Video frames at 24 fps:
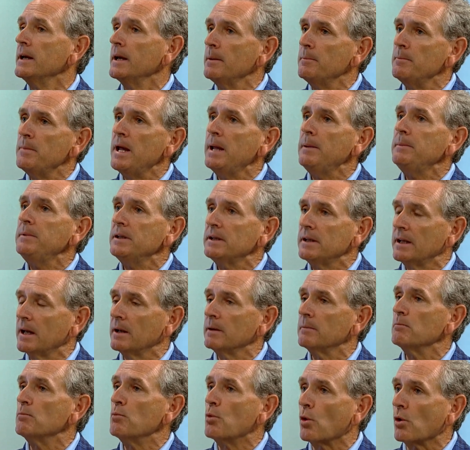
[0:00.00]
and maybe
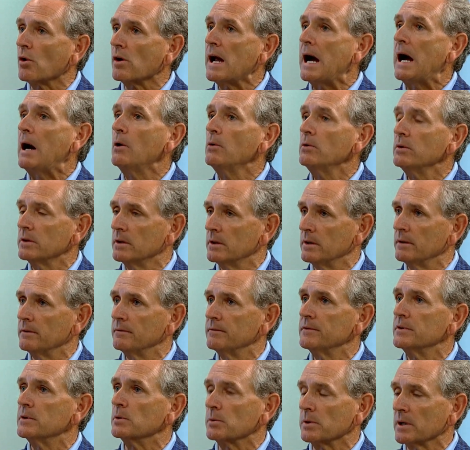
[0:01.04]
get more out
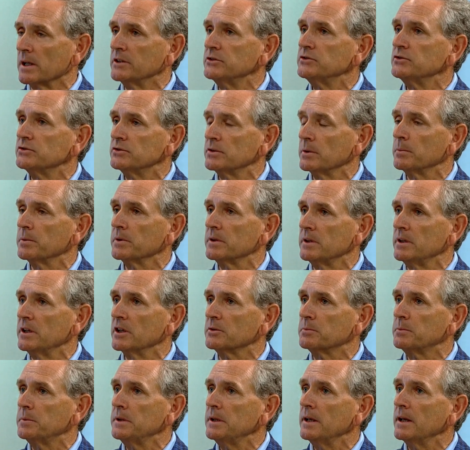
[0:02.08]
of the relationship with
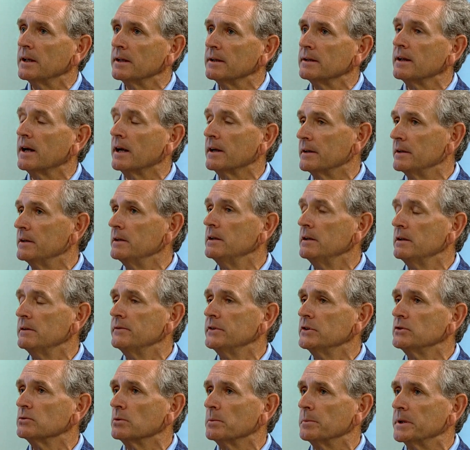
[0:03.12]
ESPN on an
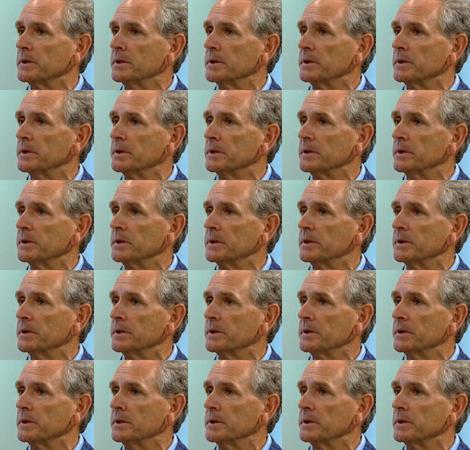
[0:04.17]
individual